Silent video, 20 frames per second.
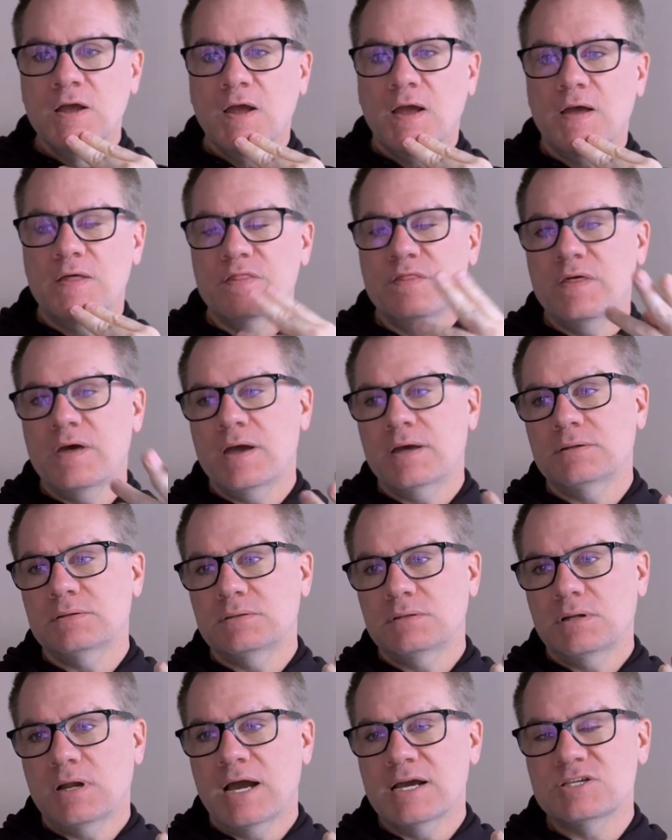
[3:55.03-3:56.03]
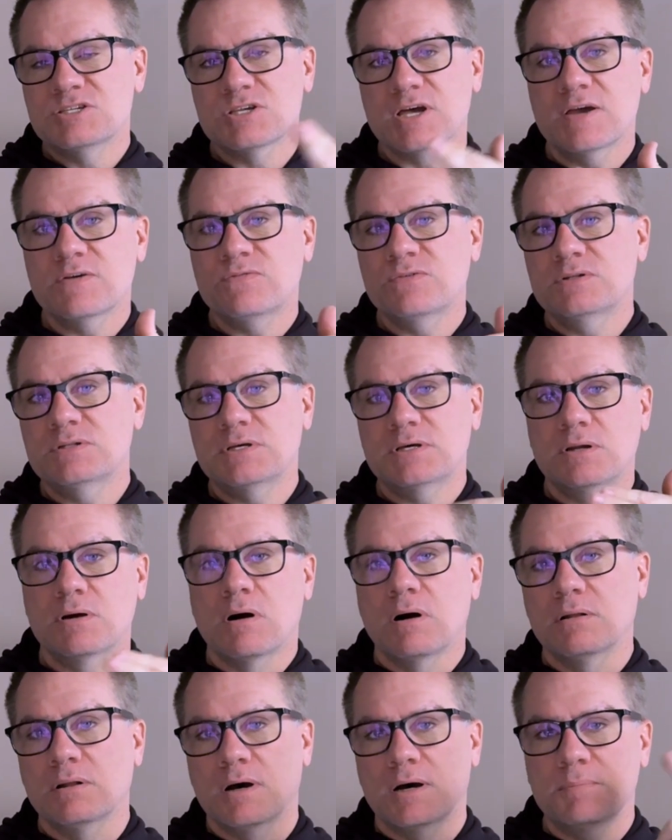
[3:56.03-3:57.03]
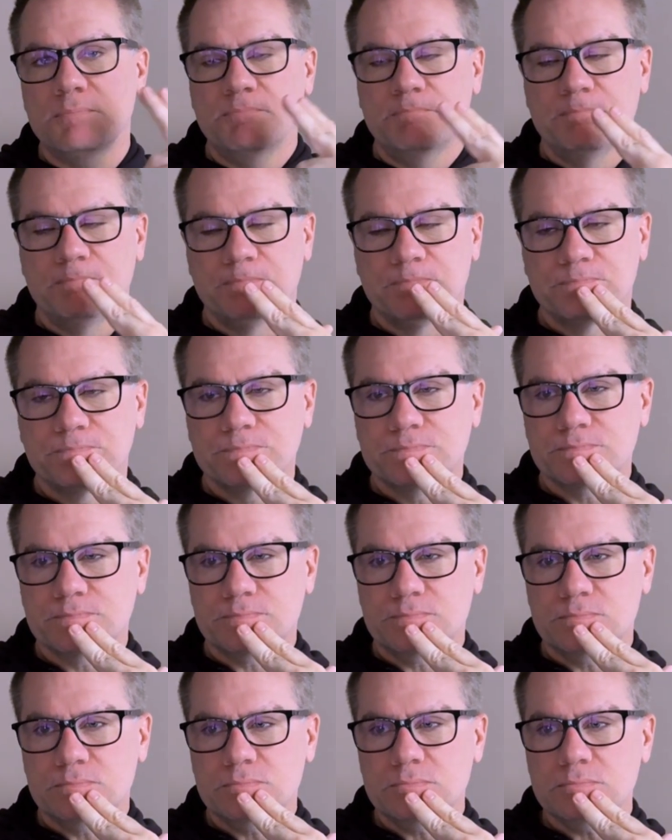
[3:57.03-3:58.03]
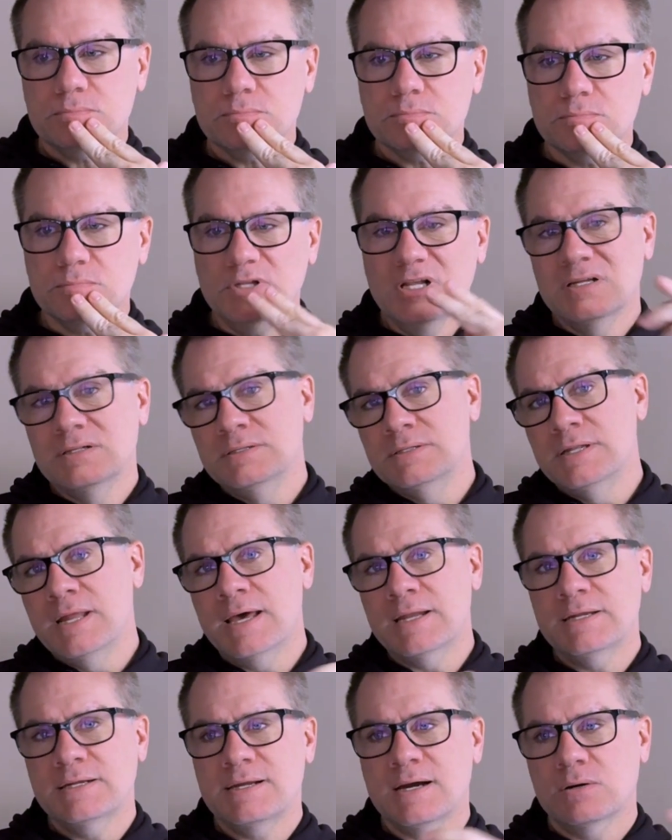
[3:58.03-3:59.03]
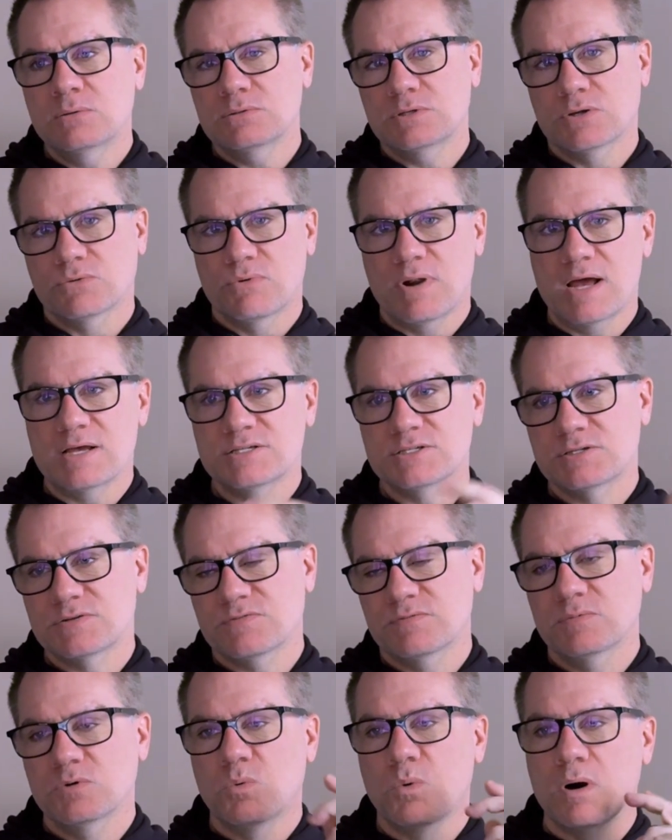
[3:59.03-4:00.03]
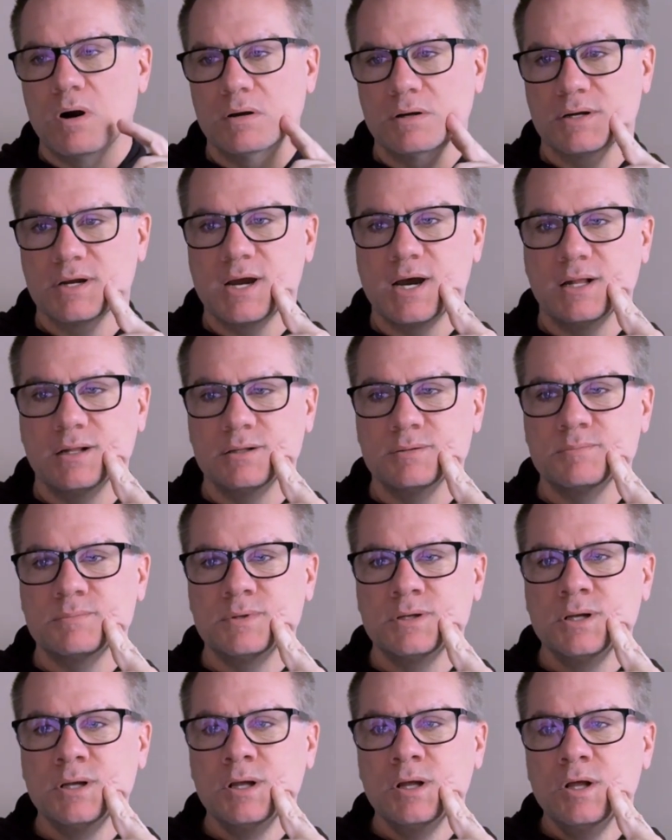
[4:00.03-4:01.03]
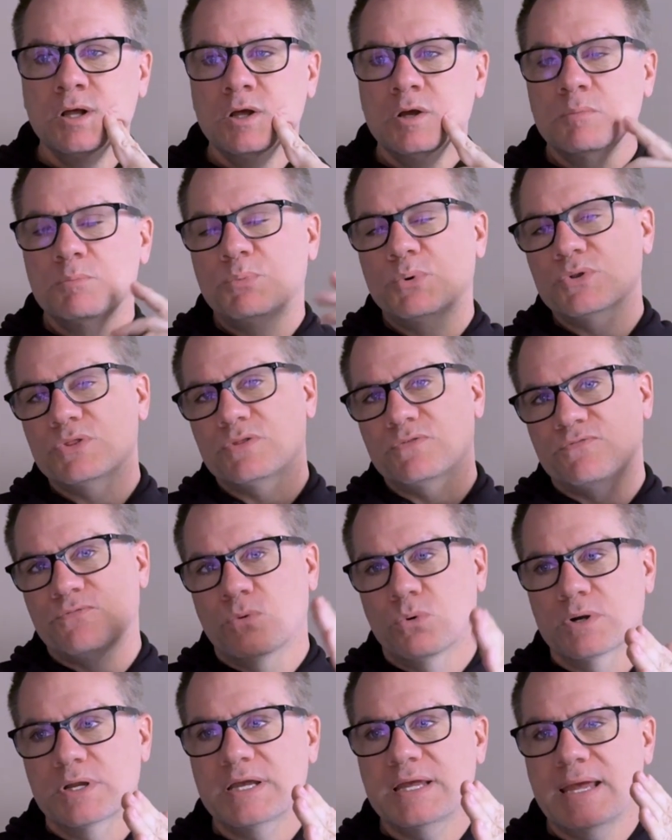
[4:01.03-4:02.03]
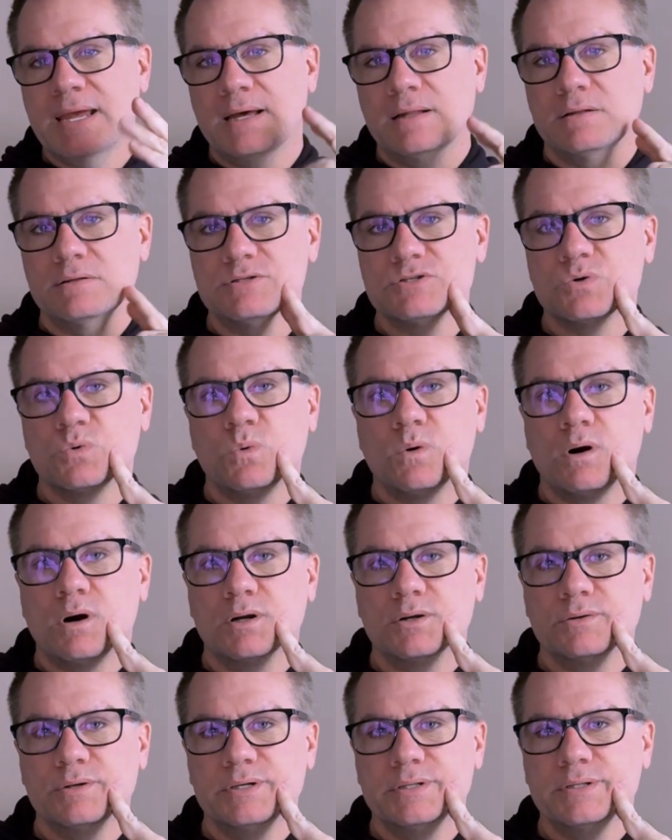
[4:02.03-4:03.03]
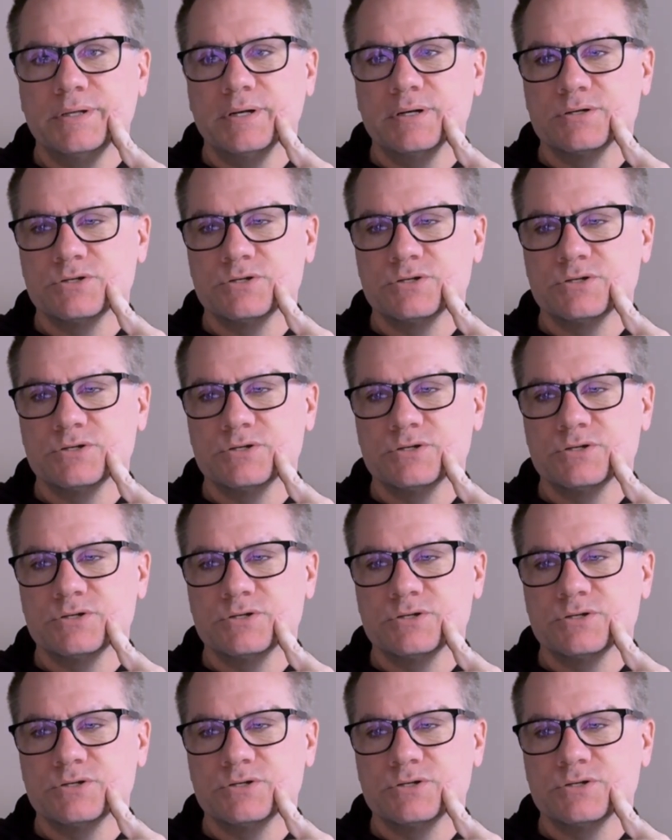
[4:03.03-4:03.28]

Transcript: And then I siphoned it all up, netted out the rest from the water column, put the 40 gallons of water in there,